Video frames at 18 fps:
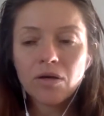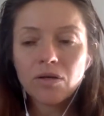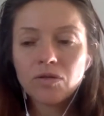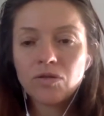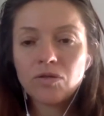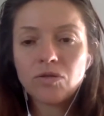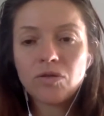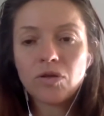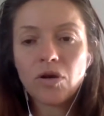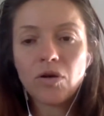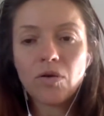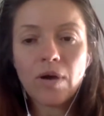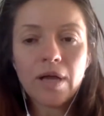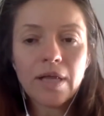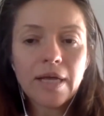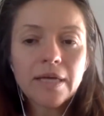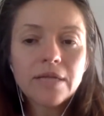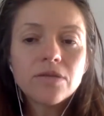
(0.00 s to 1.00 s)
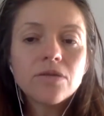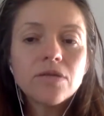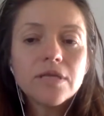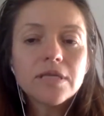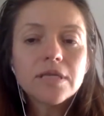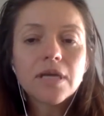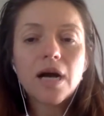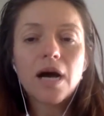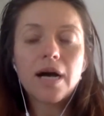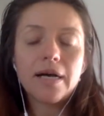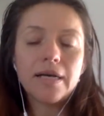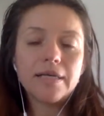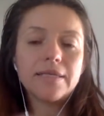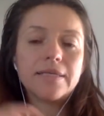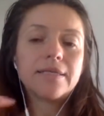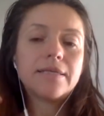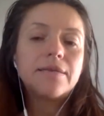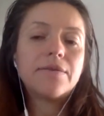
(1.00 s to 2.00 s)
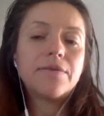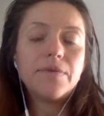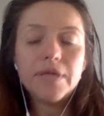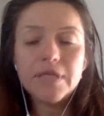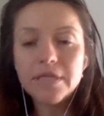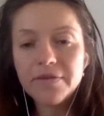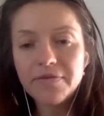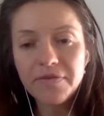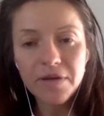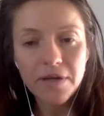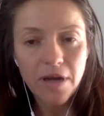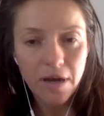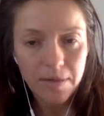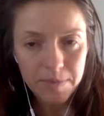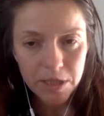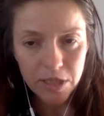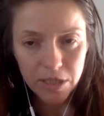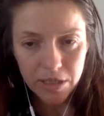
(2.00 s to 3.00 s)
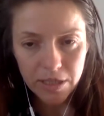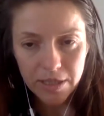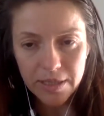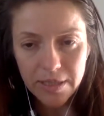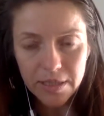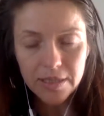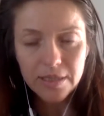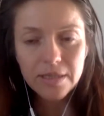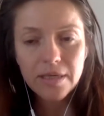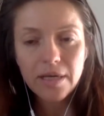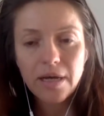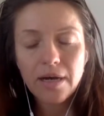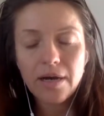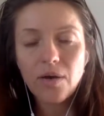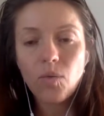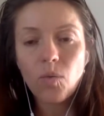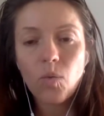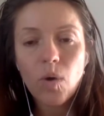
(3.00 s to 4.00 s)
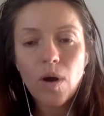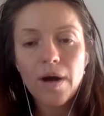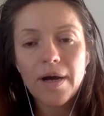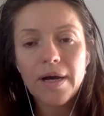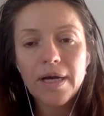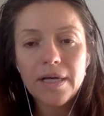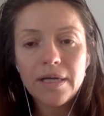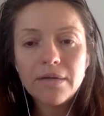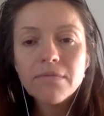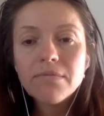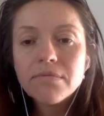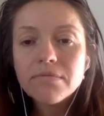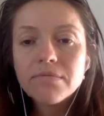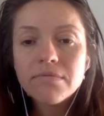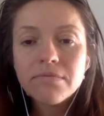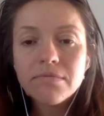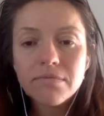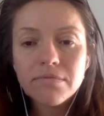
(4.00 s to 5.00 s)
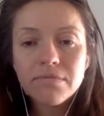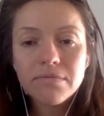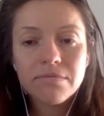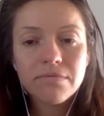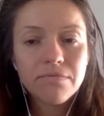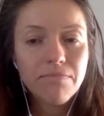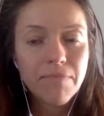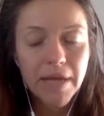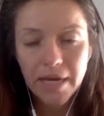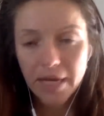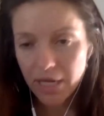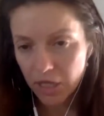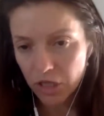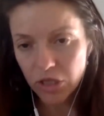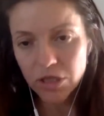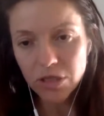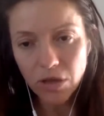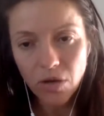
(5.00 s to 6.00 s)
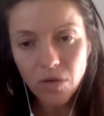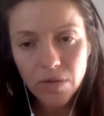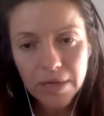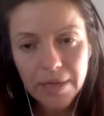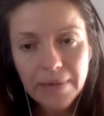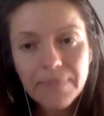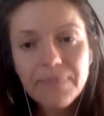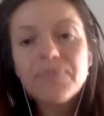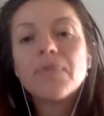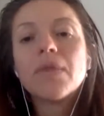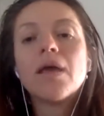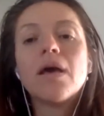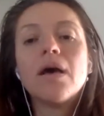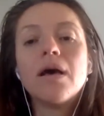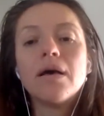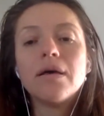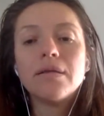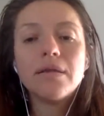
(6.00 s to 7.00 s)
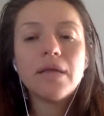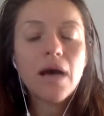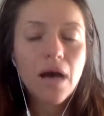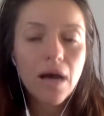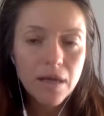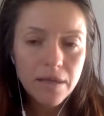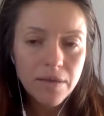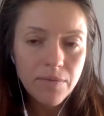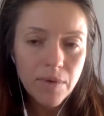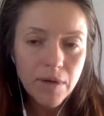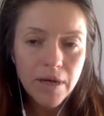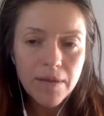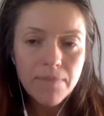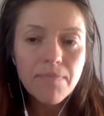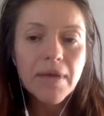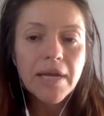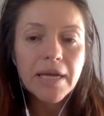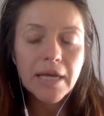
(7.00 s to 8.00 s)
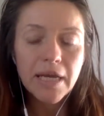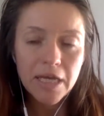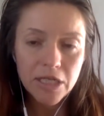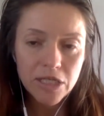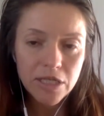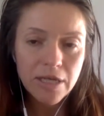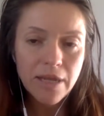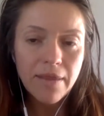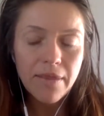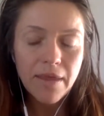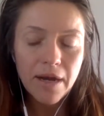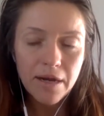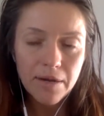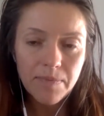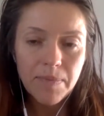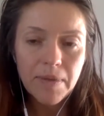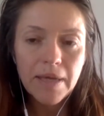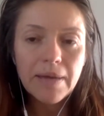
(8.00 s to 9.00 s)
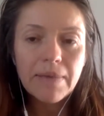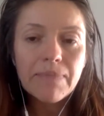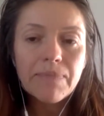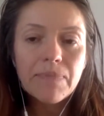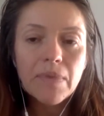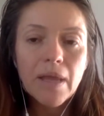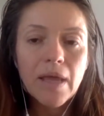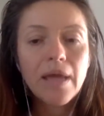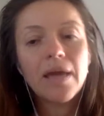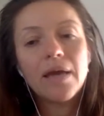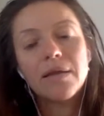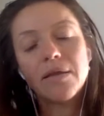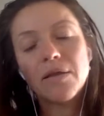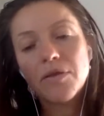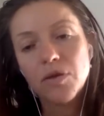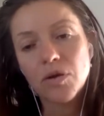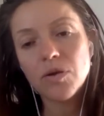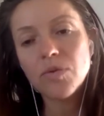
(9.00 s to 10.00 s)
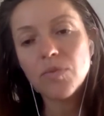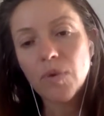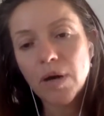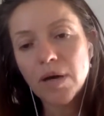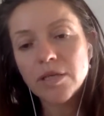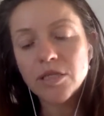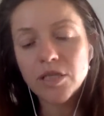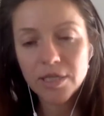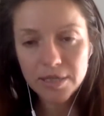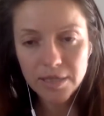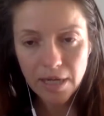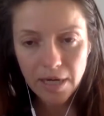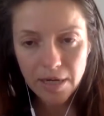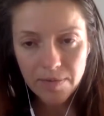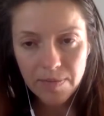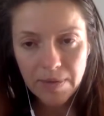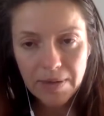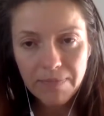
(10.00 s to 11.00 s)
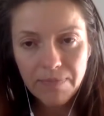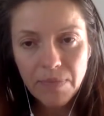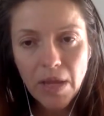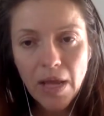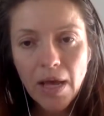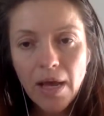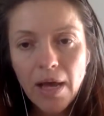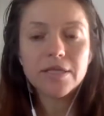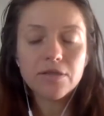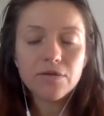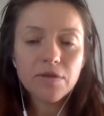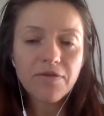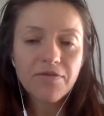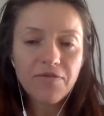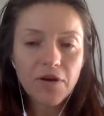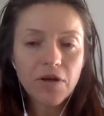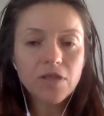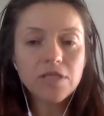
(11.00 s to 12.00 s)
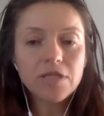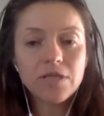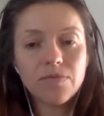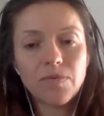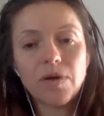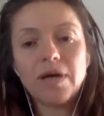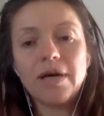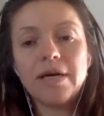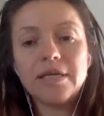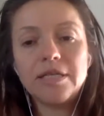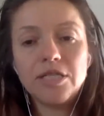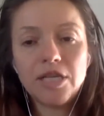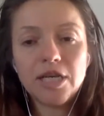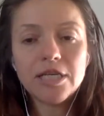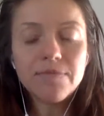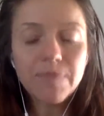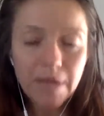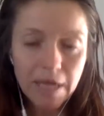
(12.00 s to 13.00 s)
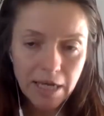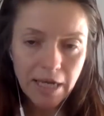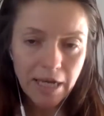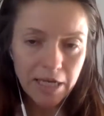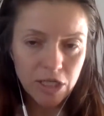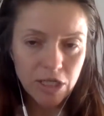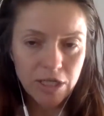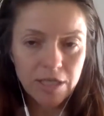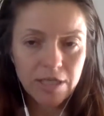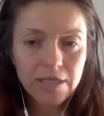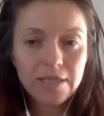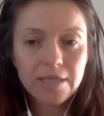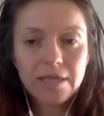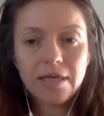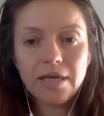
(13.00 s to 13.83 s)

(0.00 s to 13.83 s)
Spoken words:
So I like to discuss three different options. One, medications only; the other one, medication and therapy; and the third one, just therapy. And so the first one, just medications.